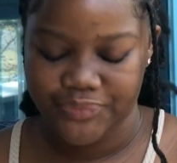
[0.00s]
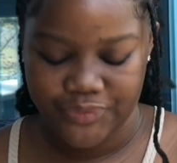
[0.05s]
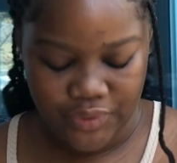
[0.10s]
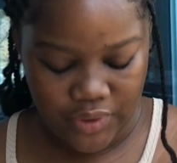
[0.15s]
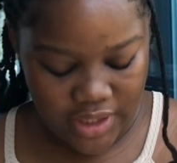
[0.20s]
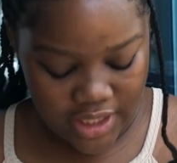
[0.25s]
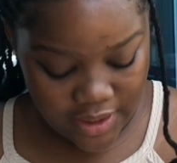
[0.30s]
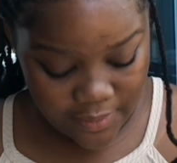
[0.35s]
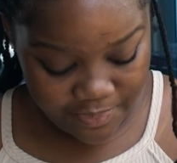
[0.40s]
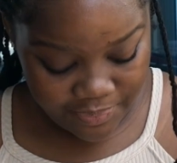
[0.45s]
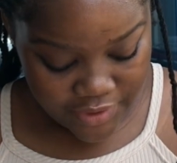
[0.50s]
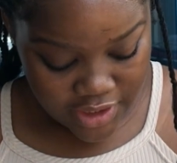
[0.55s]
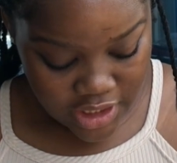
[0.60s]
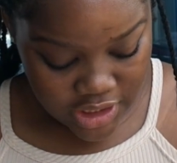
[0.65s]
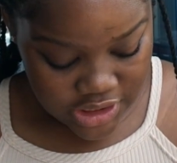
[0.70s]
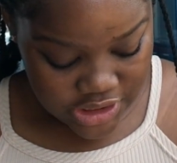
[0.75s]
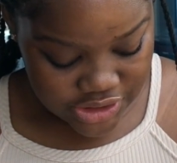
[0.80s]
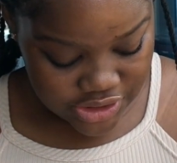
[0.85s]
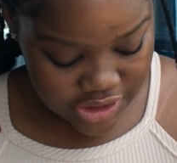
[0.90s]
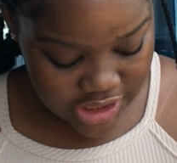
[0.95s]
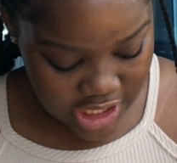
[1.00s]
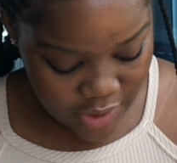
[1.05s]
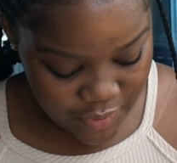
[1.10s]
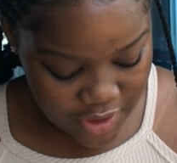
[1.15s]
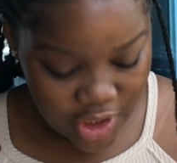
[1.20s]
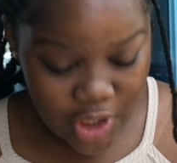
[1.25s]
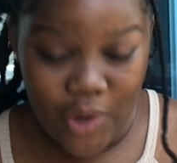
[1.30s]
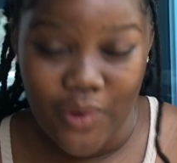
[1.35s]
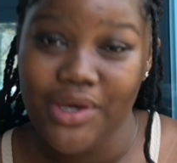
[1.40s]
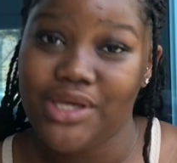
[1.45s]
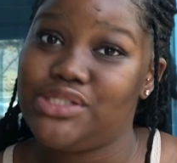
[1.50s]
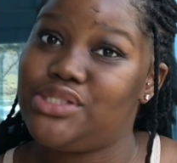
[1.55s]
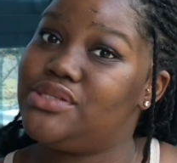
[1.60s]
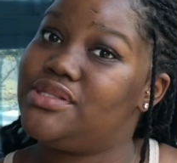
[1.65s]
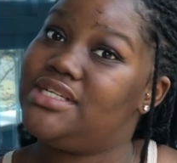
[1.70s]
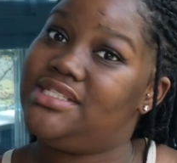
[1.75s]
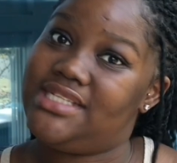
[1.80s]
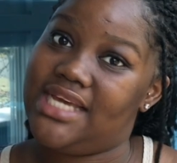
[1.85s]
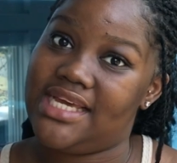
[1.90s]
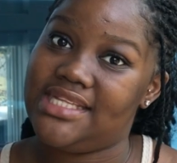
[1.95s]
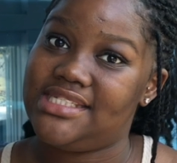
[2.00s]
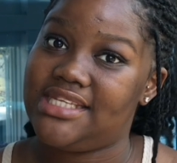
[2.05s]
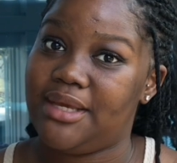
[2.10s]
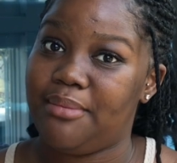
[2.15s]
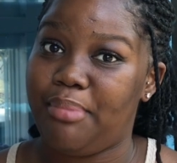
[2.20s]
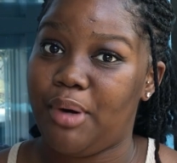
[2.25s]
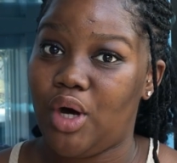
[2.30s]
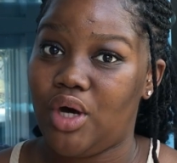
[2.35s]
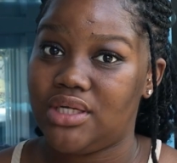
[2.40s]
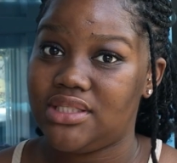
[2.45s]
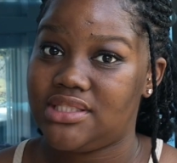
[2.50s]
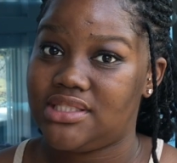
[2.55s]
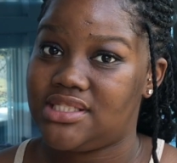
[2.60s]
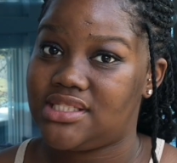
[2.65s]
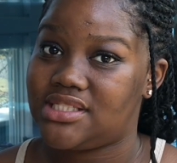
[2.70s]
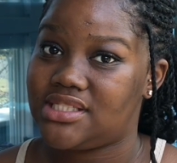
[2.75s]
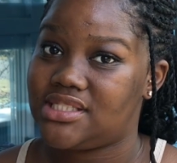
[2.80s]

Okay, so now we're going to the dating part.